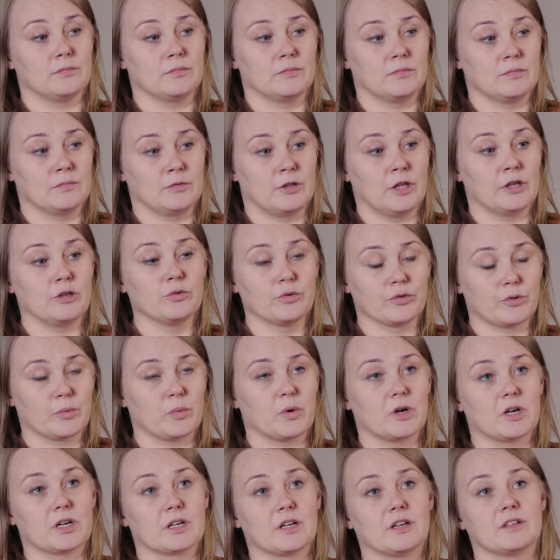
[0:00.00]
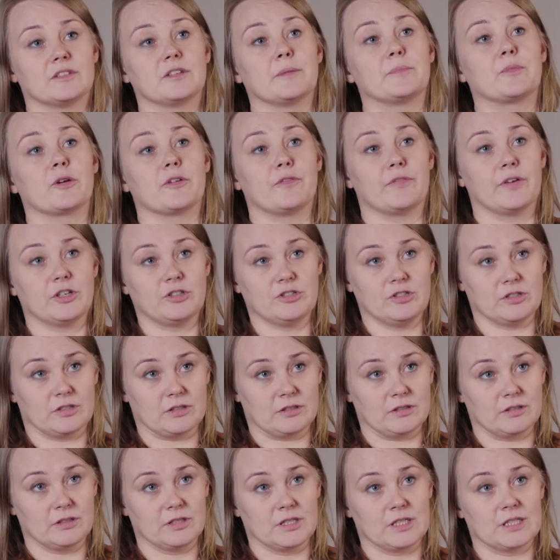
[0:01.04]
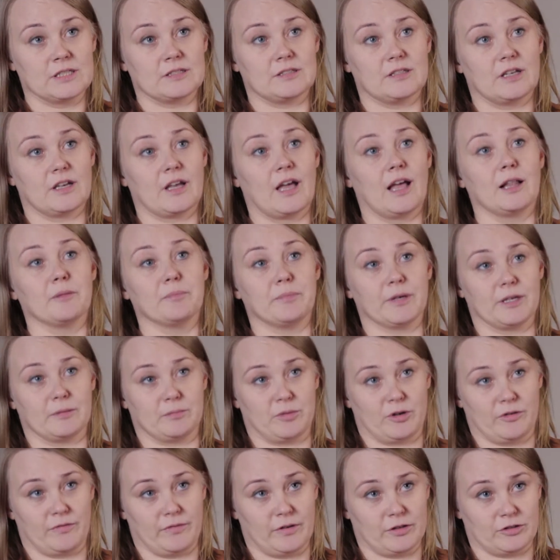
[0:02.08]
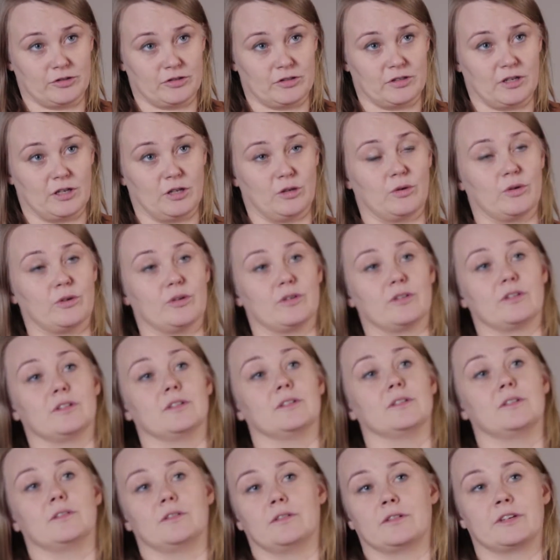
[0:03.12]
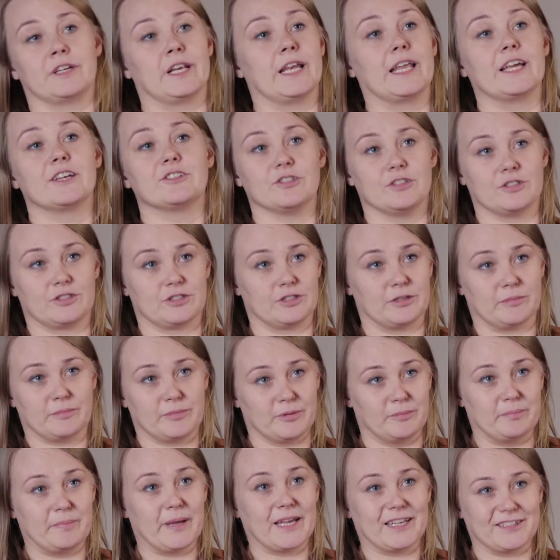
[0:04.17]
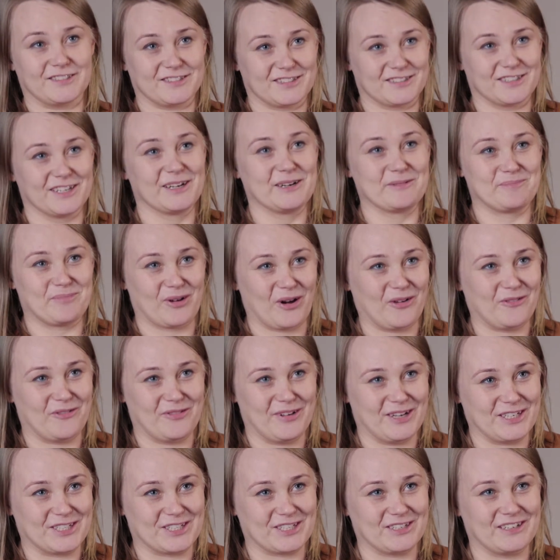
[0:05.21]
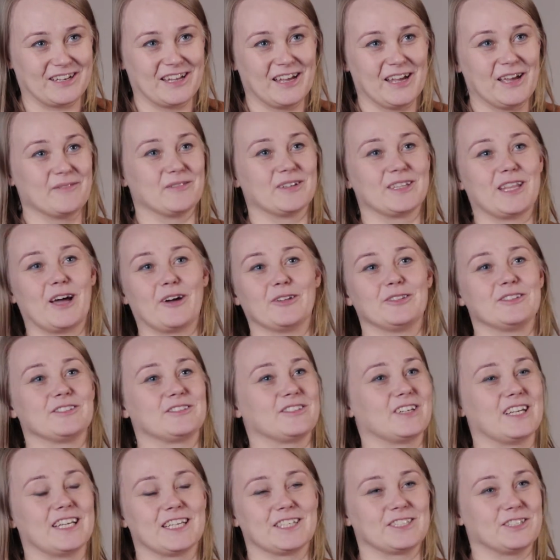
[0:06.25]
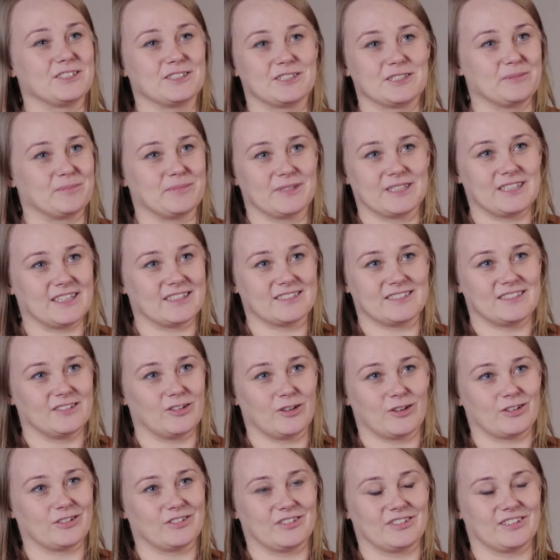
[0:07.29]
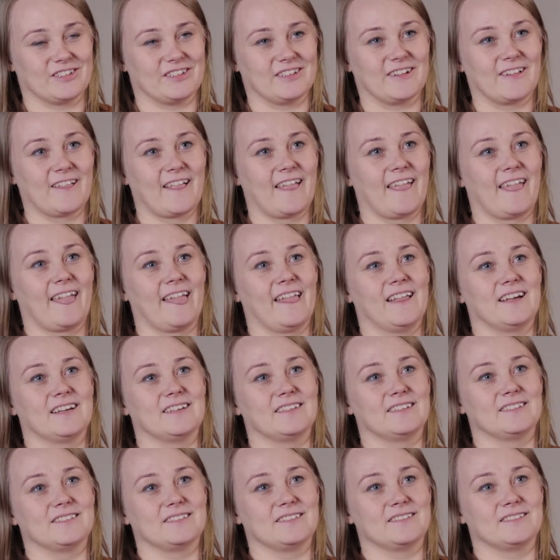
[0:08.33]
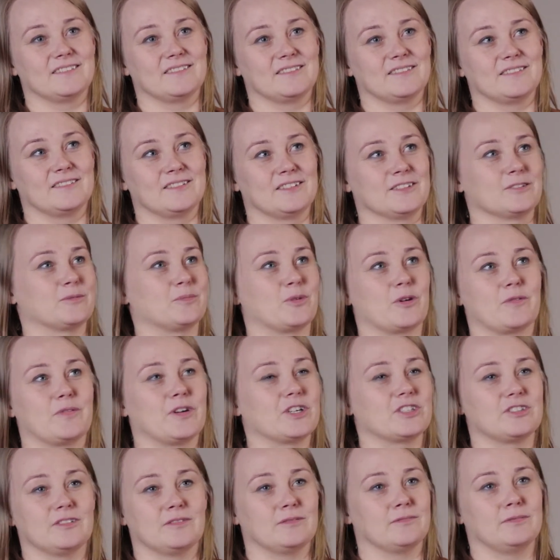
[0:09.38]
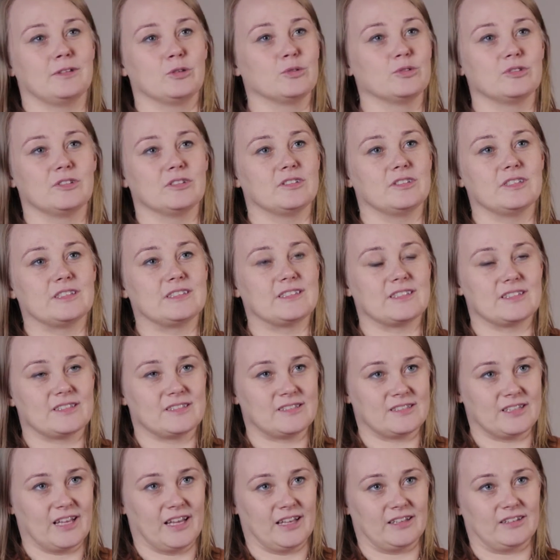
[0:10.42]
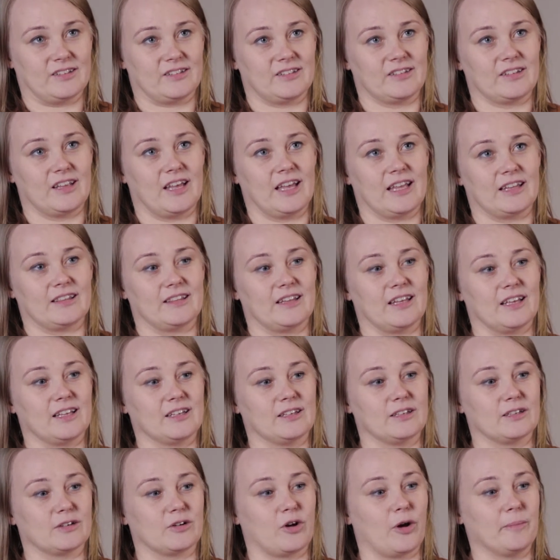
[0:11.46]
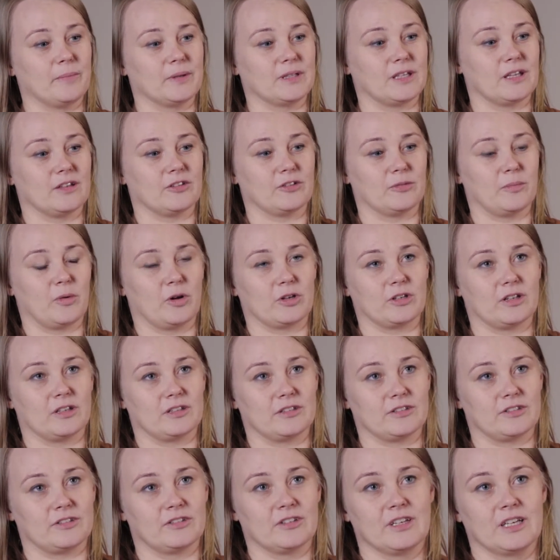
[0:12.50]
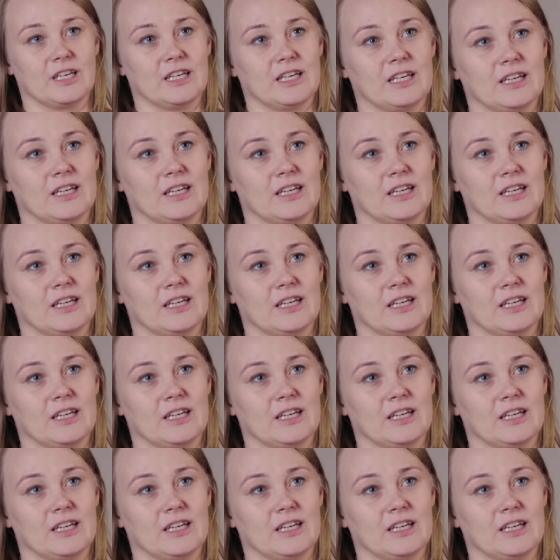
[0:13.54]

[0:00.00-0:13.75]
the youth worker as a profession is a helping professional or relationship-based profession. Without this relationship, it does not, this profession loses its sense. And then a competence model is